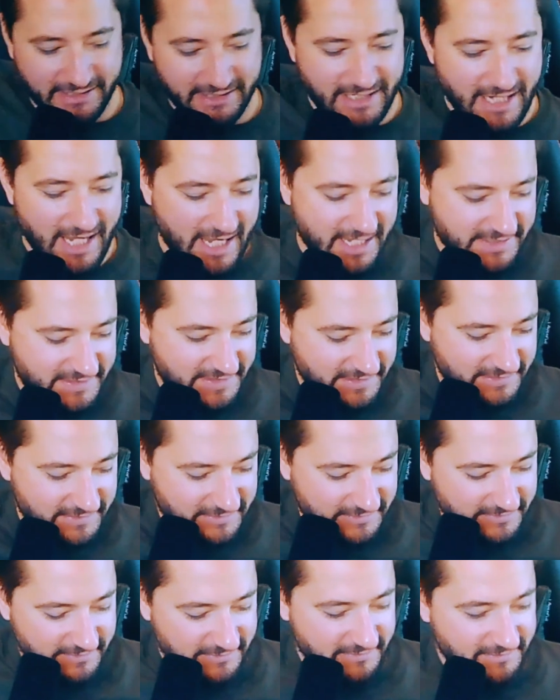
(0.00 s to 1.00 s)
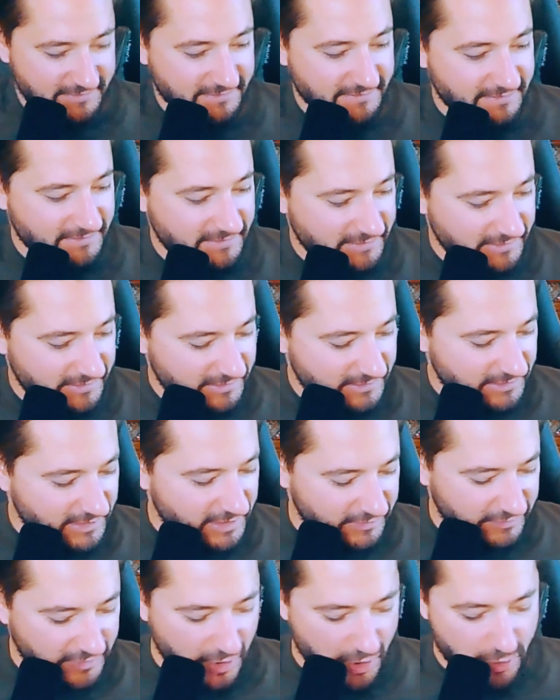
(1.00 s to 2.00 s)
guys.
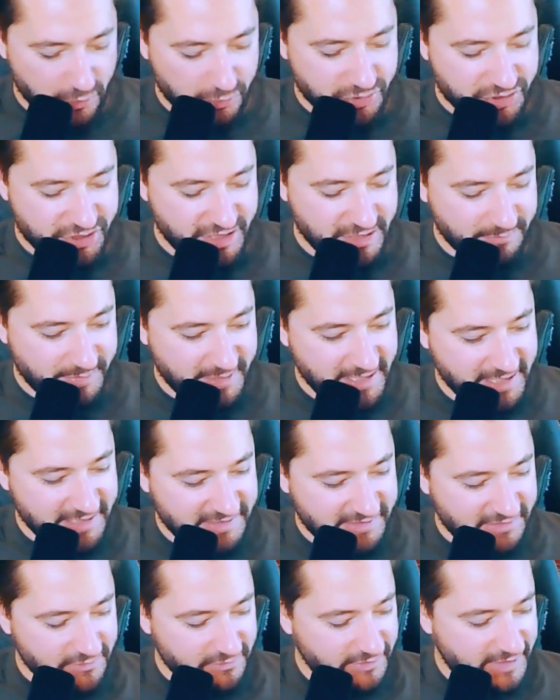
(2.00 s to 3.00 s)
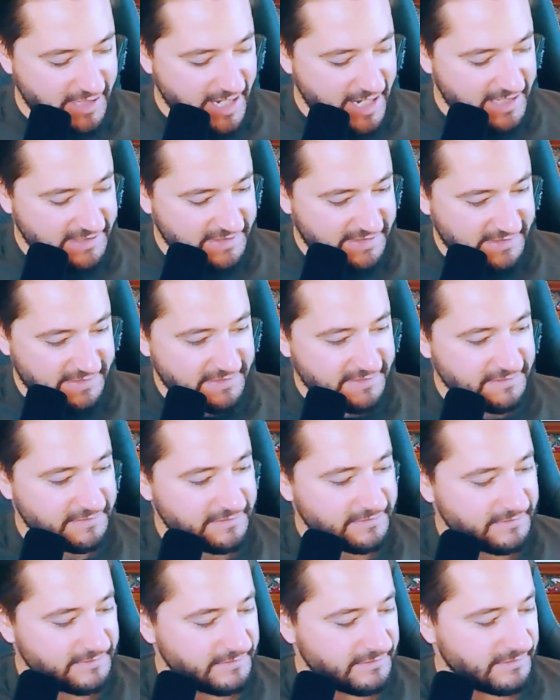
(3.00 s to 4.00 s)
Got the OG PS2 case.
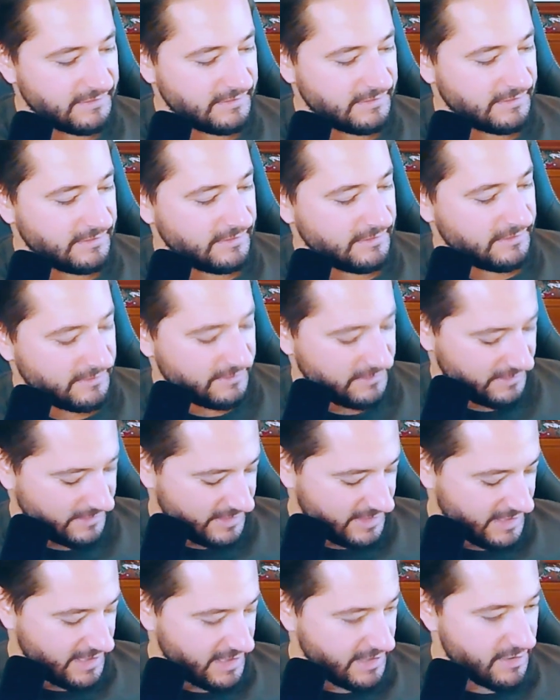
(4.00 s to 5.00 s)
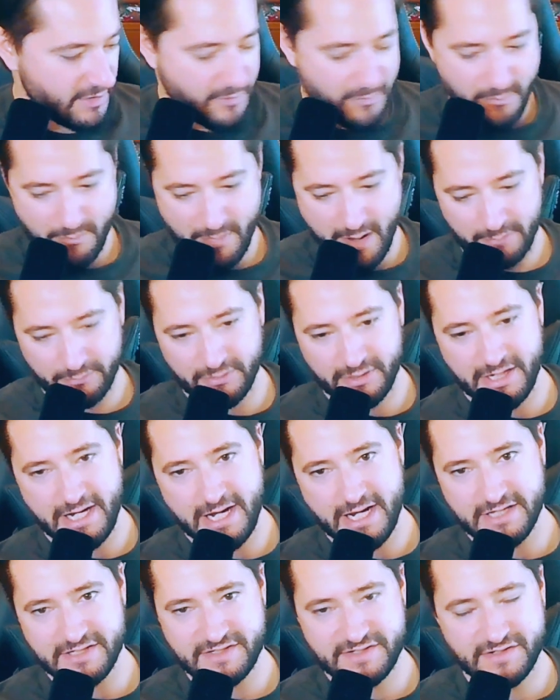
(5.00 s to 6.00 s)
The
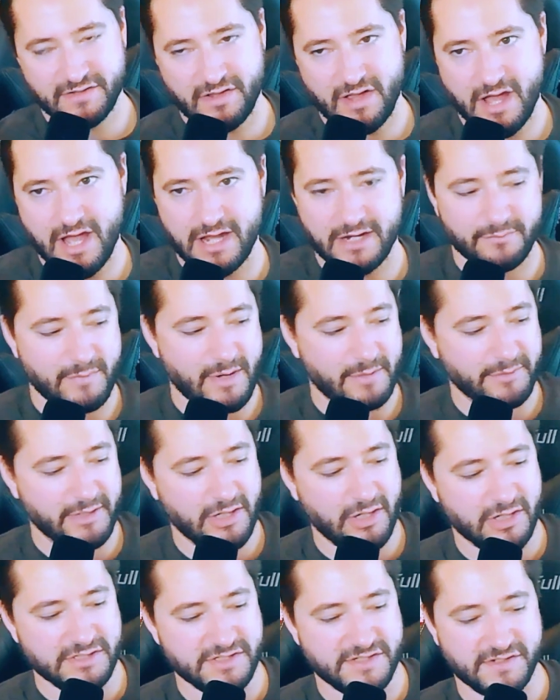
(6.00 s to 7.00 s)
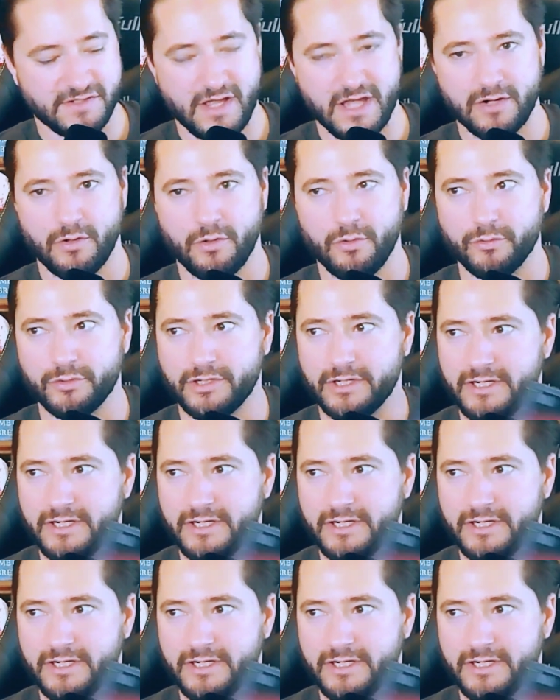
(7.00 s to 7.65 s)
memory card slot holder in